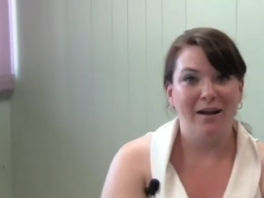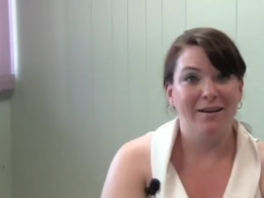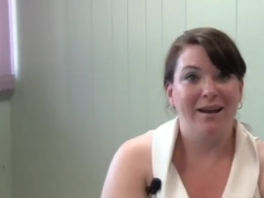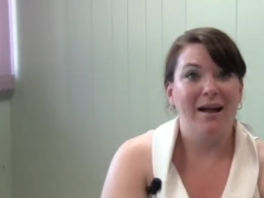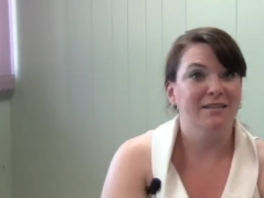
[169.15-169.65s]
on a
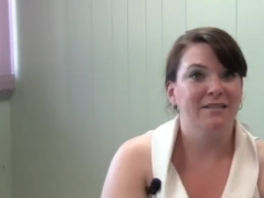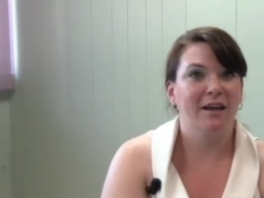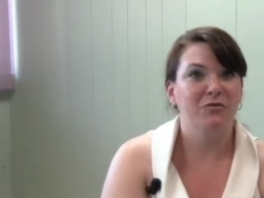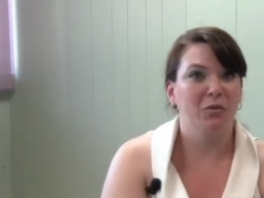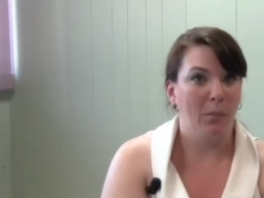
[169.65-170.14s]

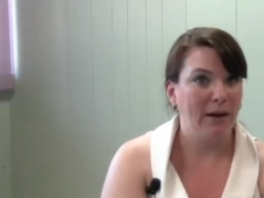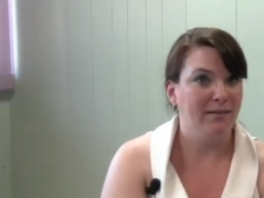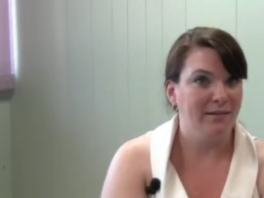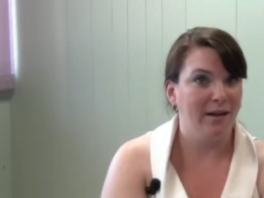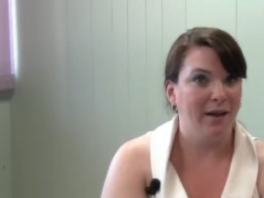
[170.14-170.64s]
non-scheduled
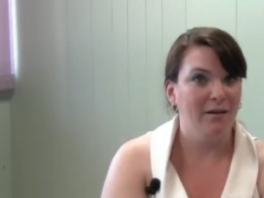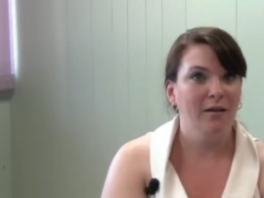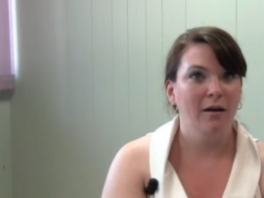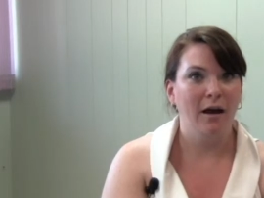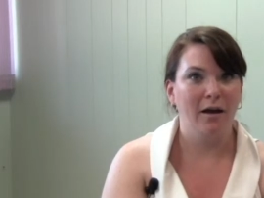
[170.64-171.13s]
paint day
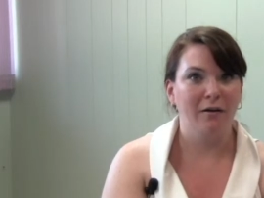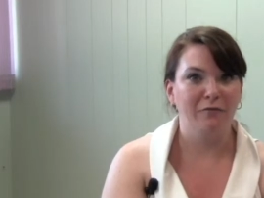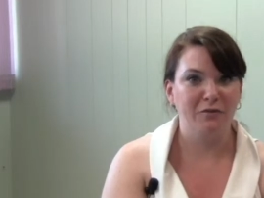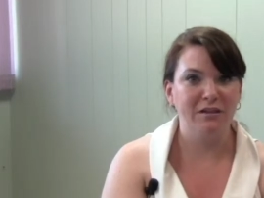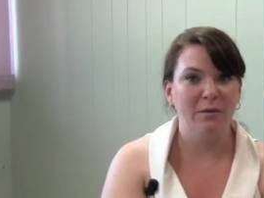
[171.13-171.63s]
uh,
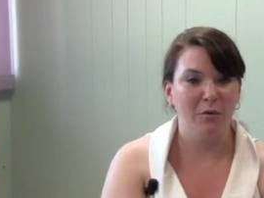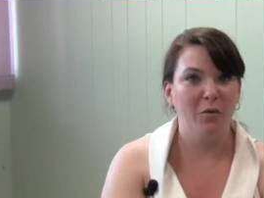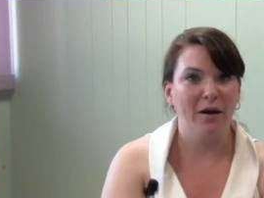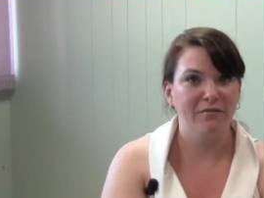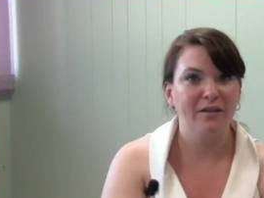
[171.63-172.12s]
for
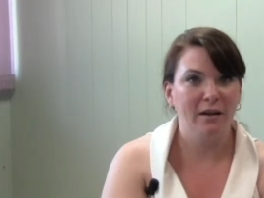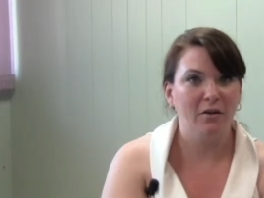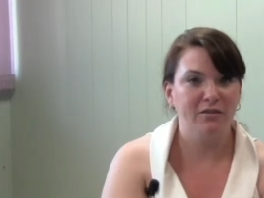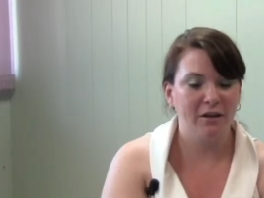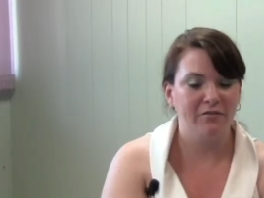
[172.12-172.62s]
CWF to get
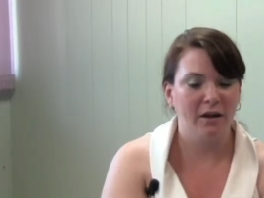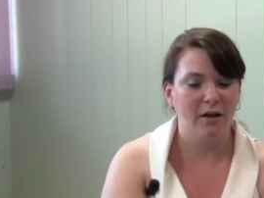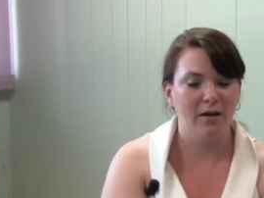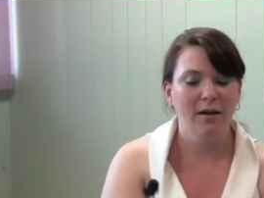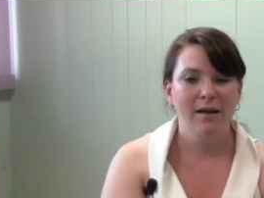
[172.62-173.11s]
our stuff done